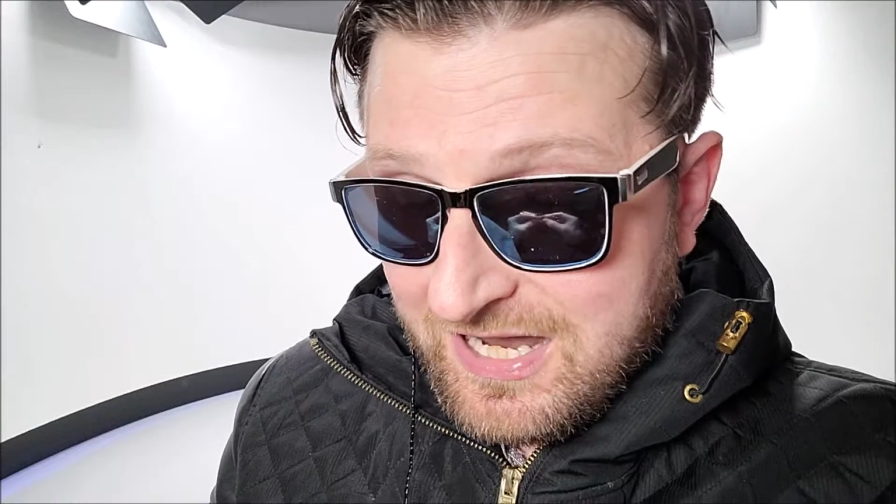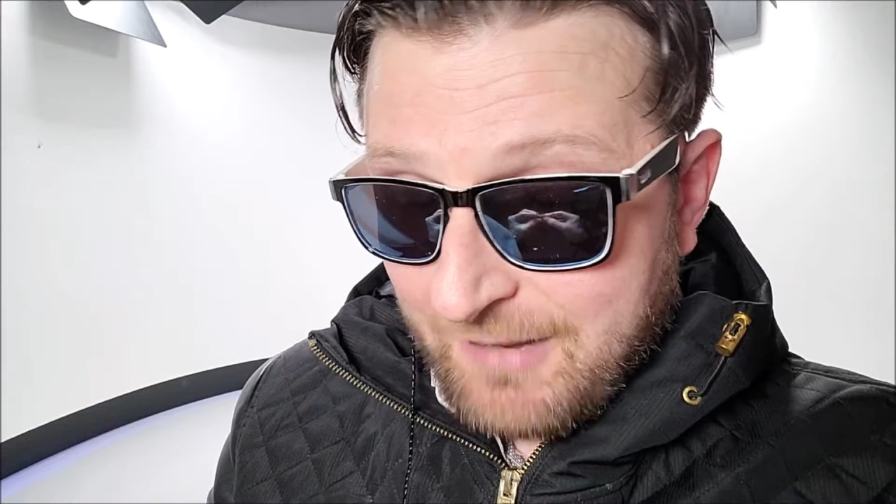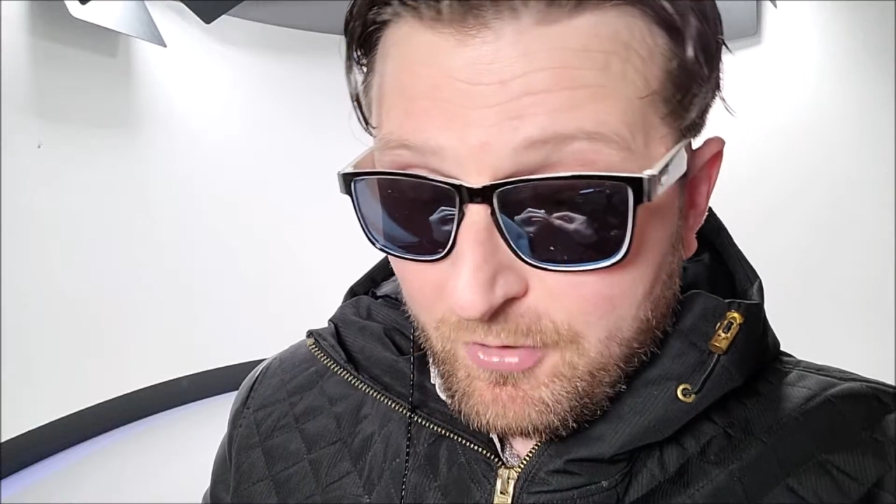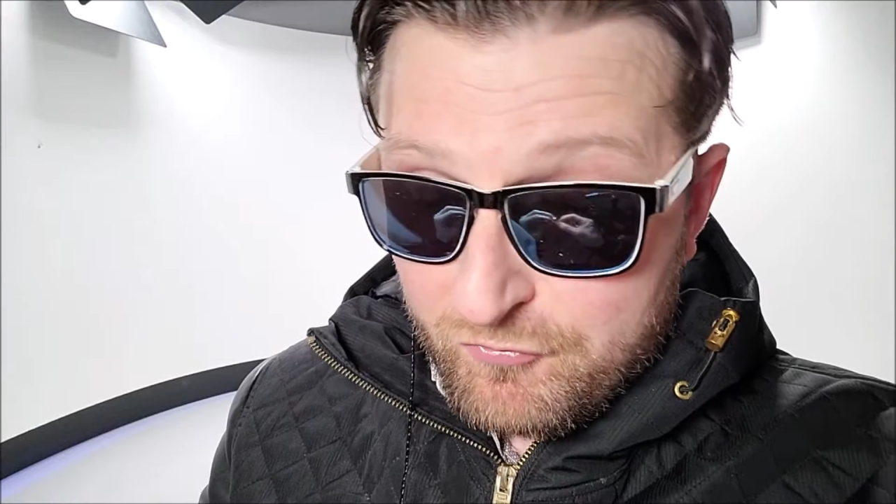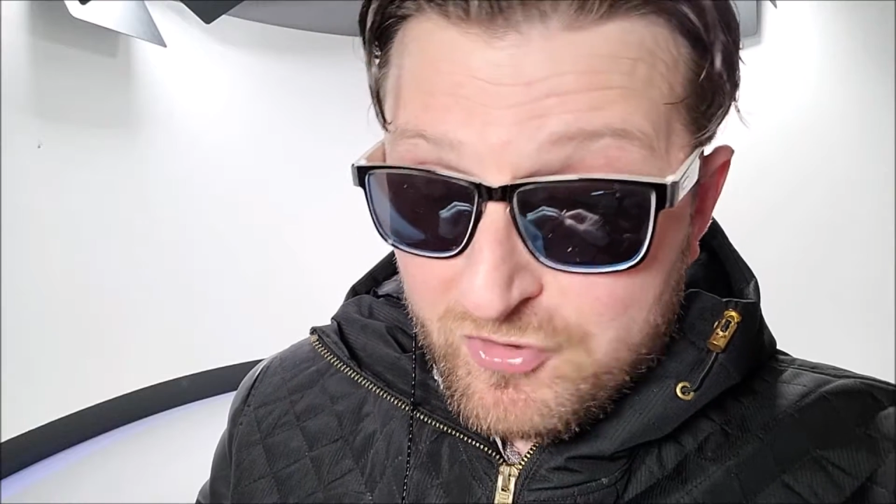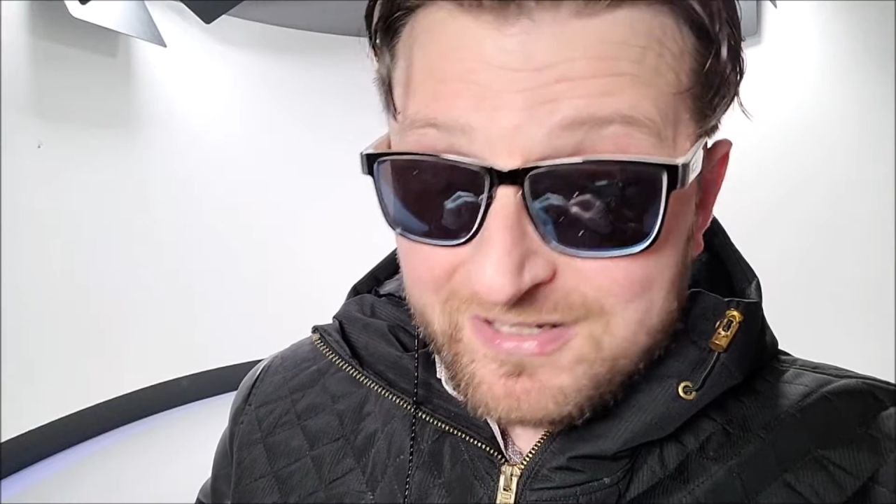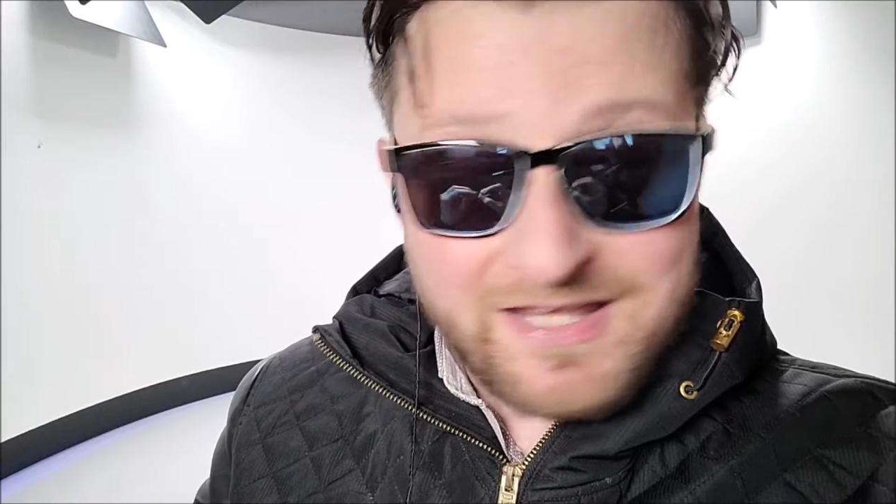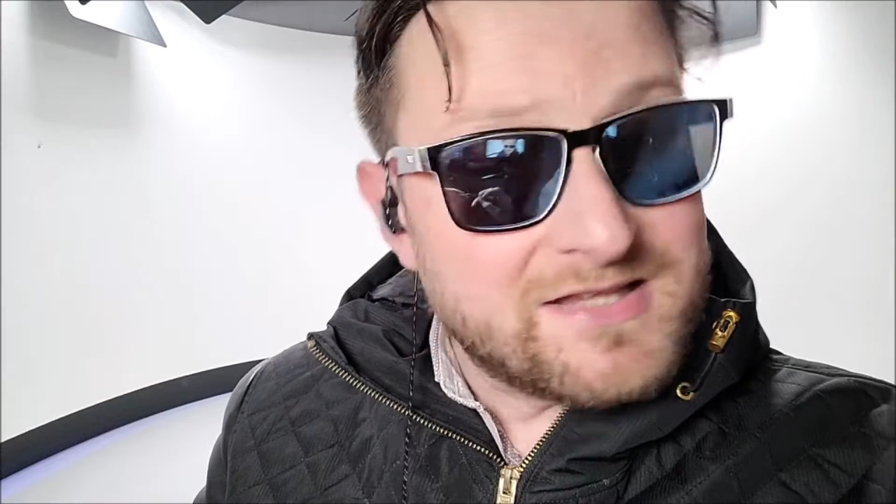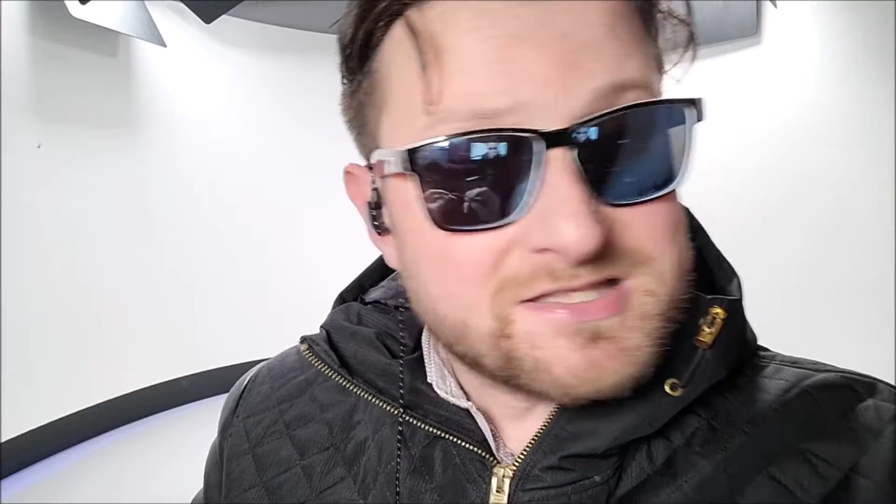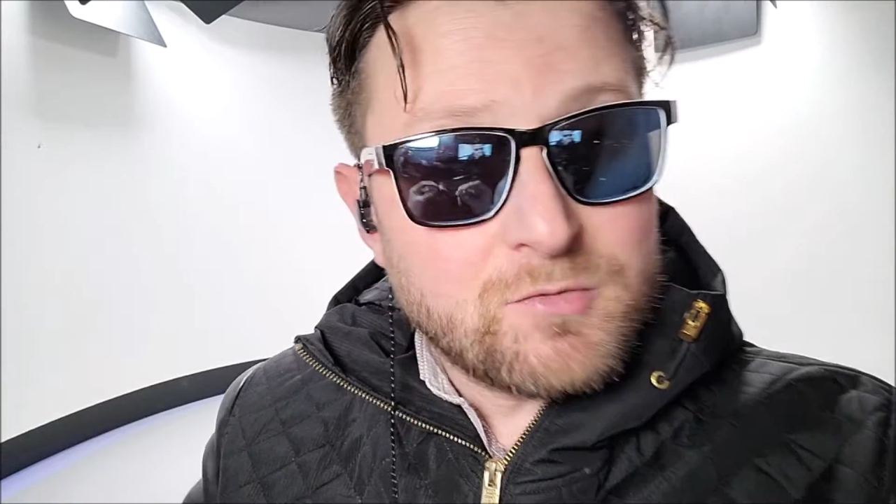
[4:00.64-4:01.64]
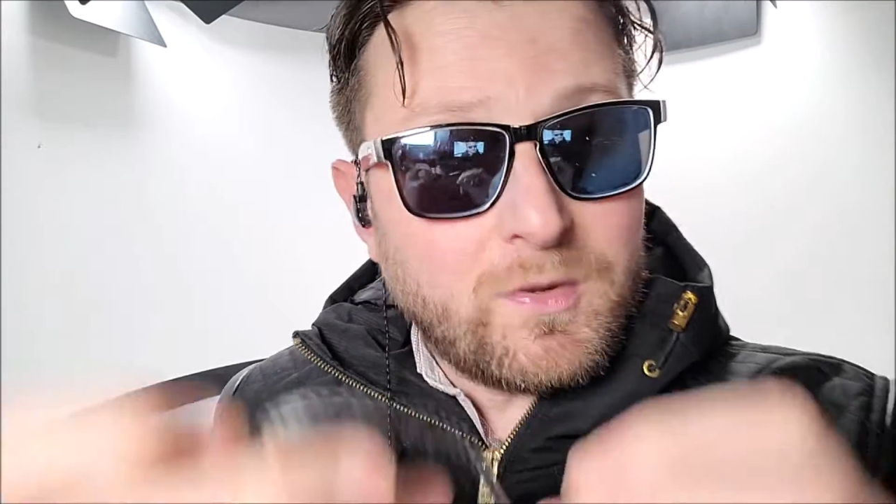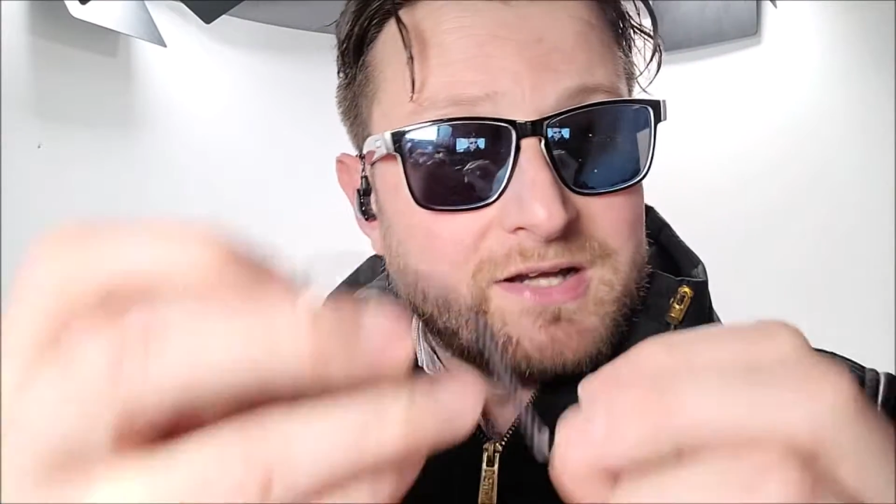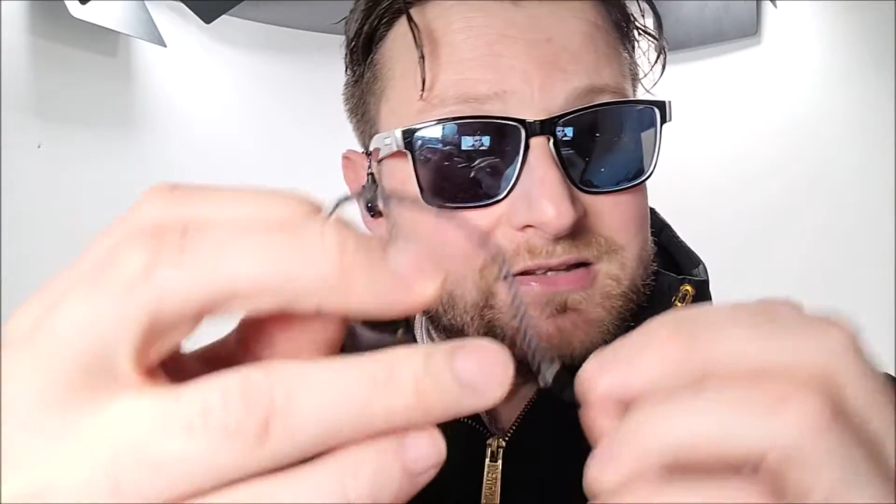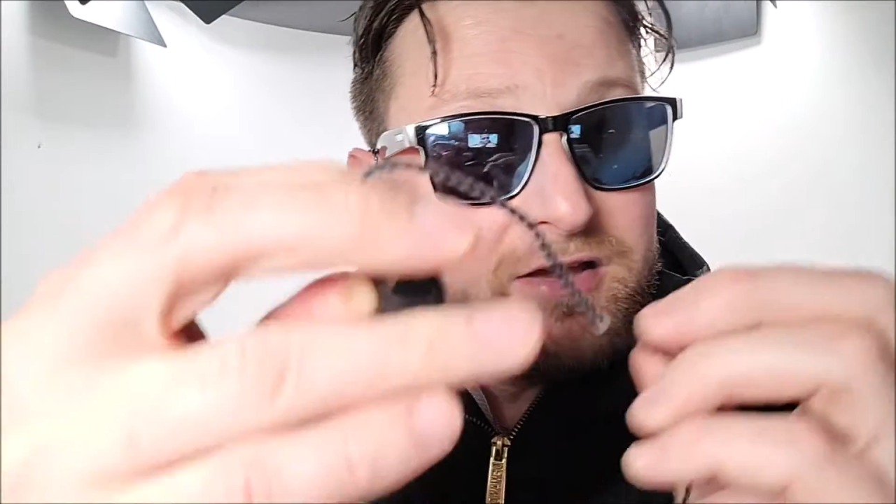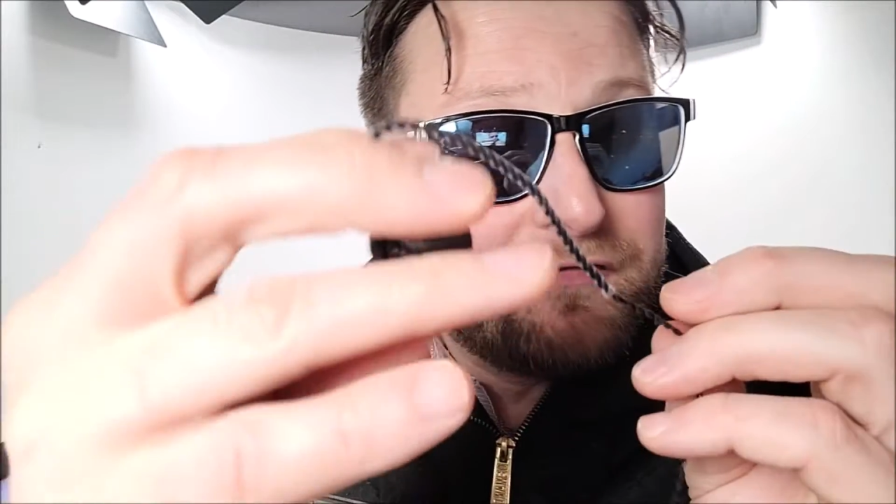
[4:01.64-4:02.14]
I'm not really into
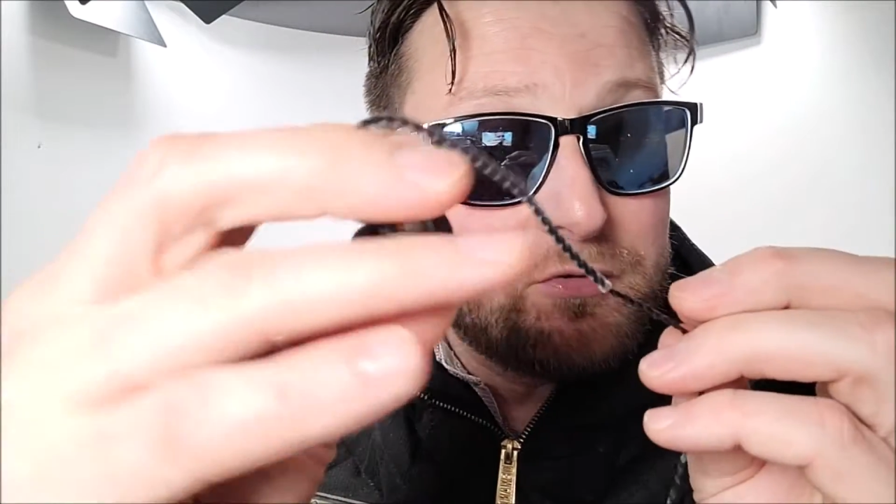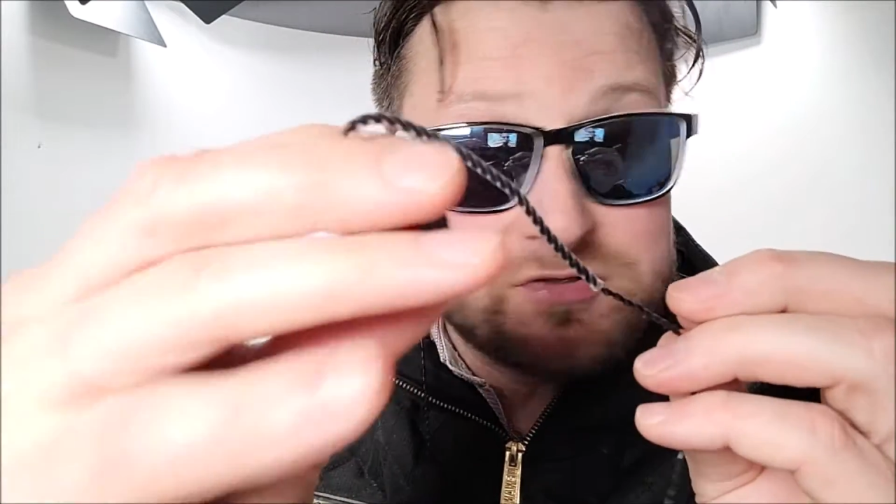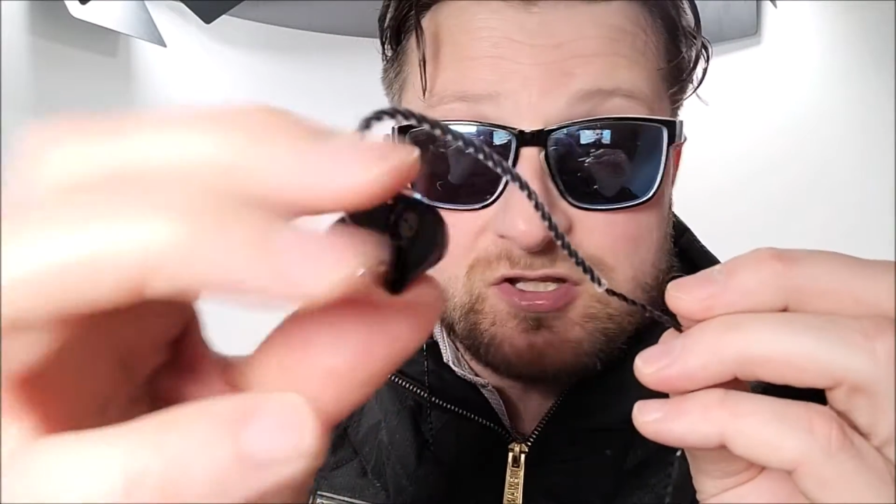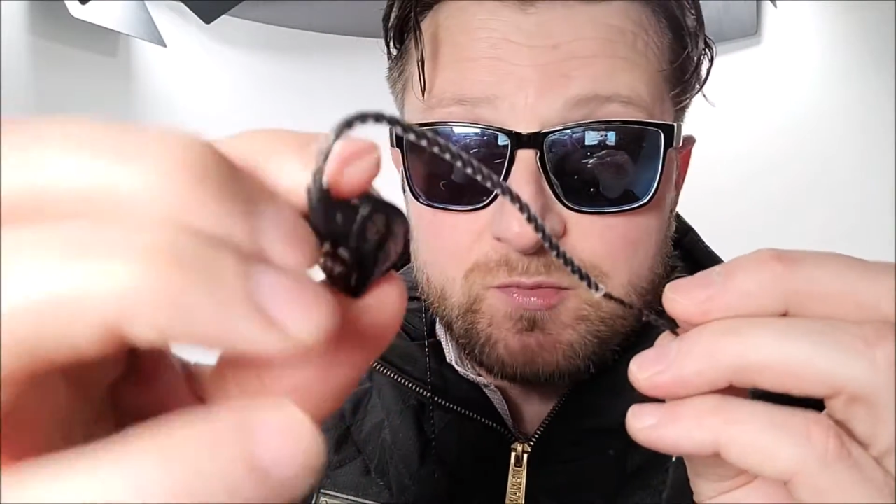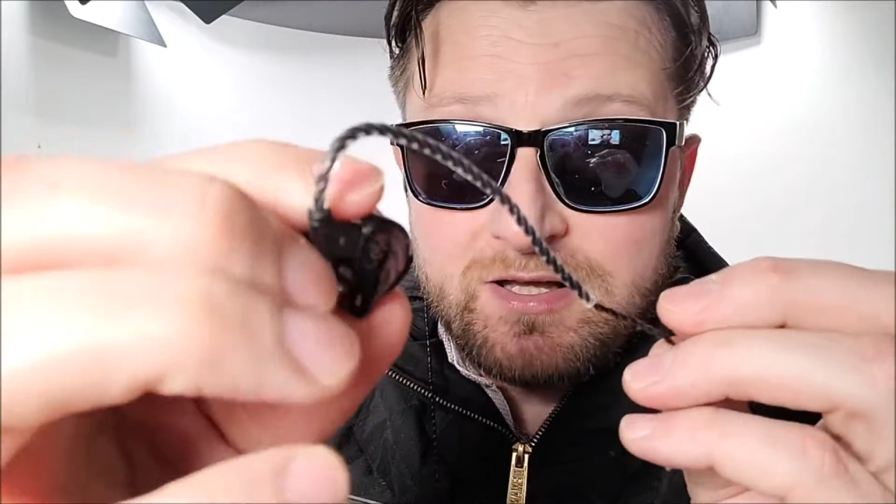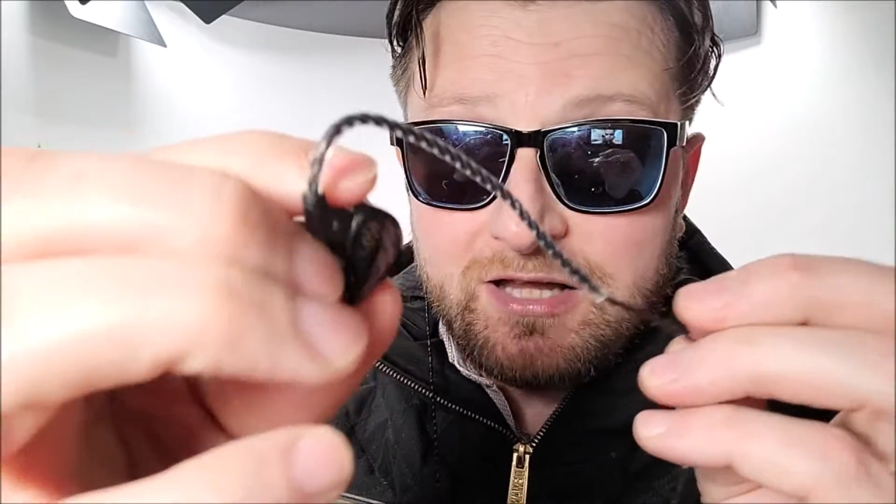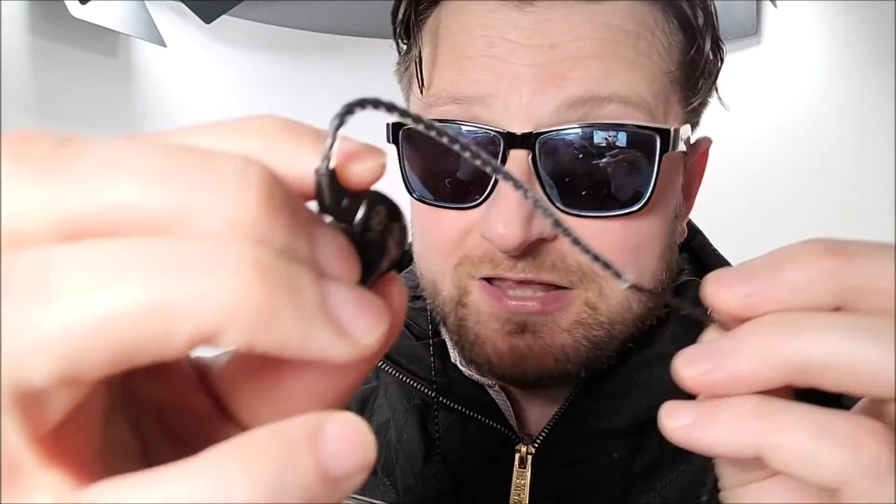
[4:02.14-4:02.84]
wired earphones as well.